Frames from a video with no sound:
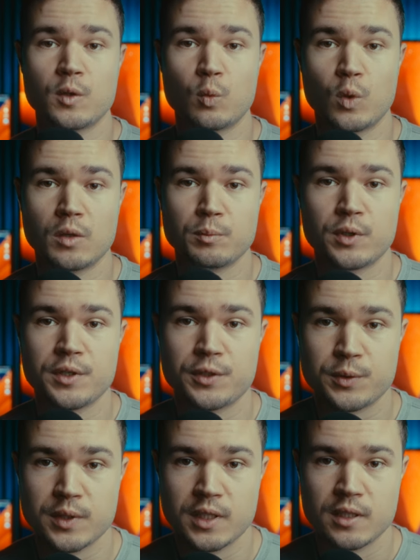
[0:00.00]

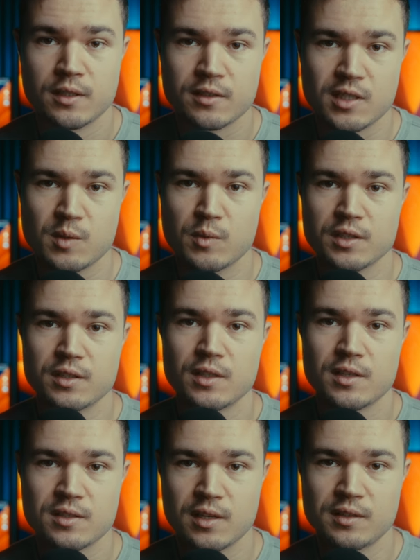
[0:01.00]

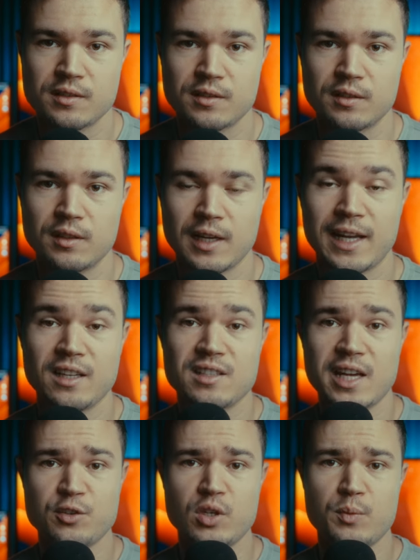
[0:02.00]
CMOS sensor. And it's
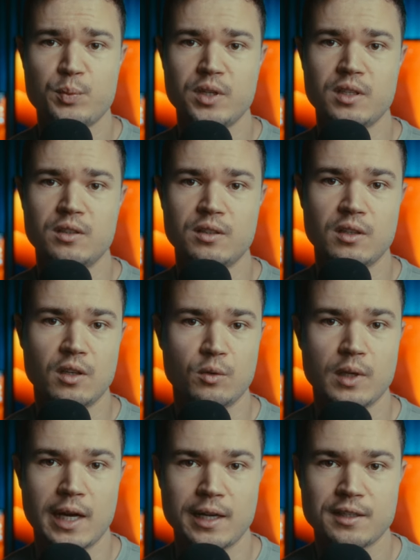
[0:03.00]
actually pretty good in low
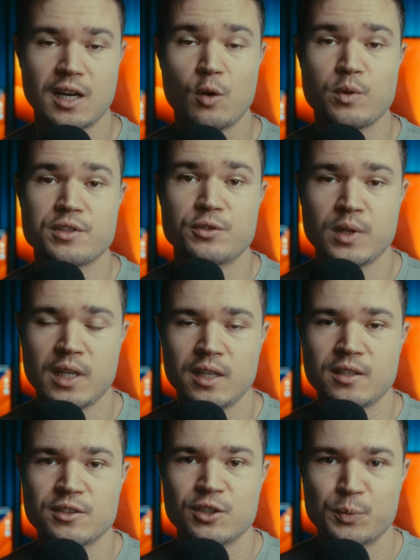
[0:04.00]
light. I was
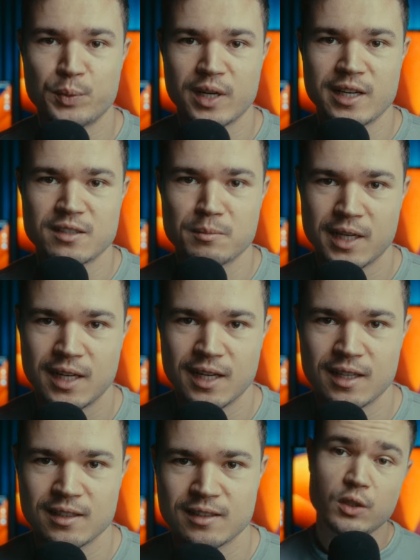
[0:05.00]
really surprised by
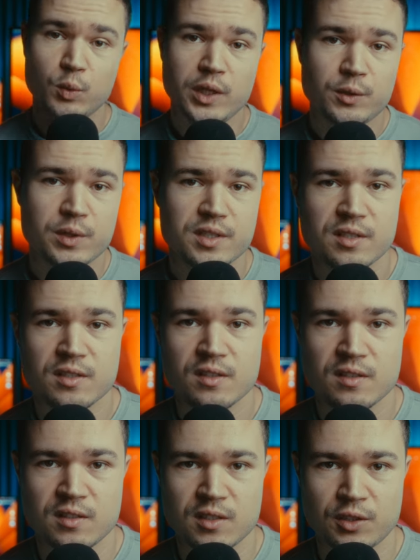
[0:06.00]
that. The wind
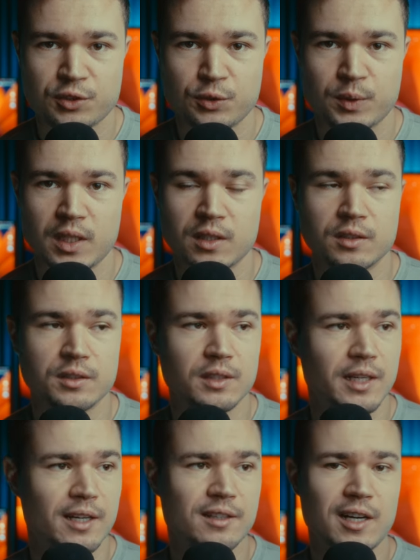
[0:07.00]
resistance is also really good,
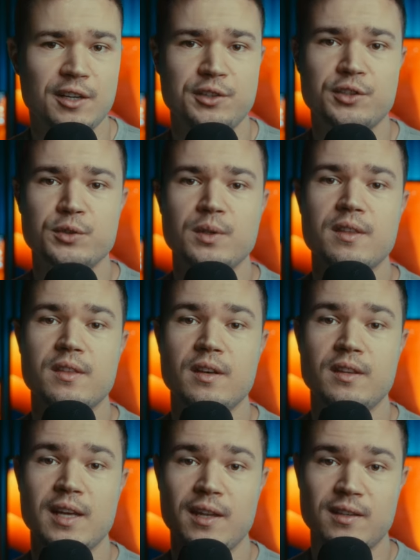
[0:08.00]
and I truly
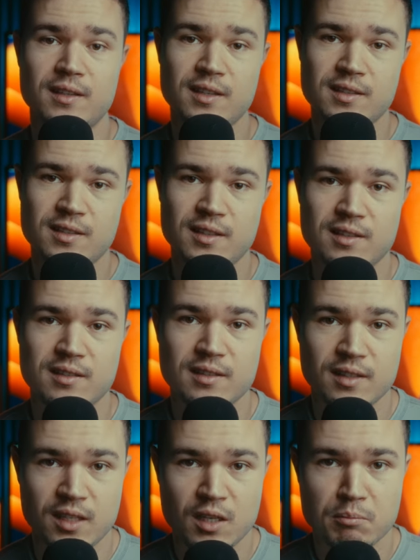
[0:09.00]
think that this is
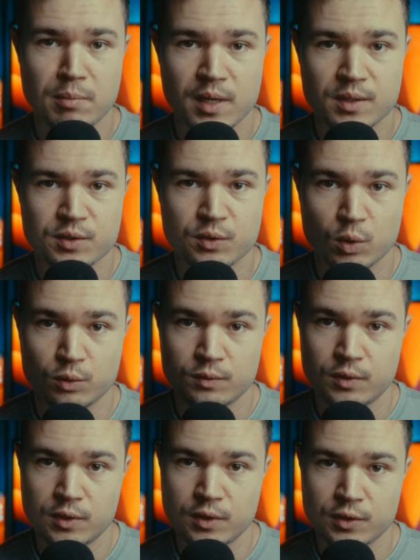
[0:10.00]
the best drone
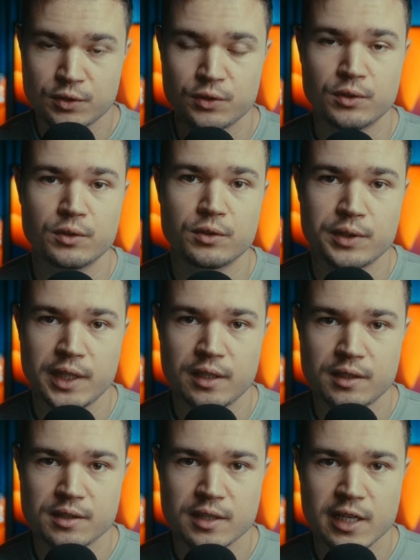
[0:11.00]
for solo
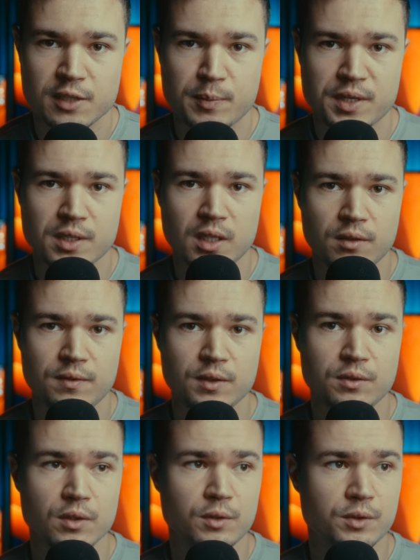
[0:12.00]
creators, especially if you
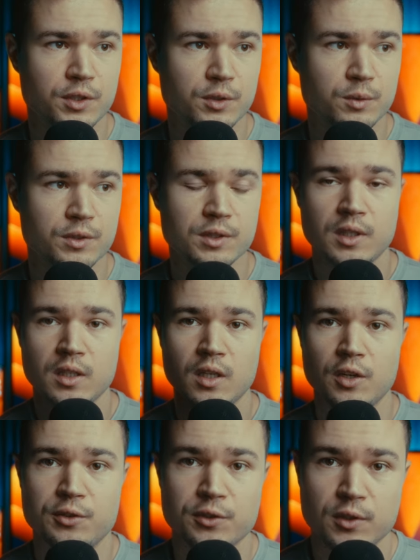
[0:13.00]
don't use
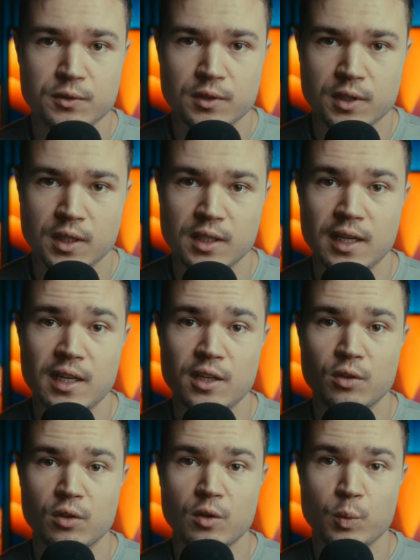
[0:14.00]
a drone on a daily
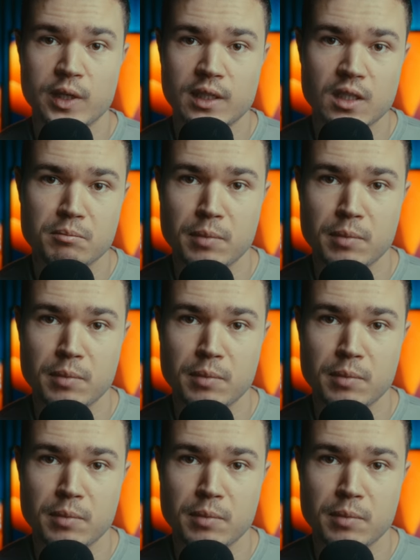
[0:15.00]
or a weekly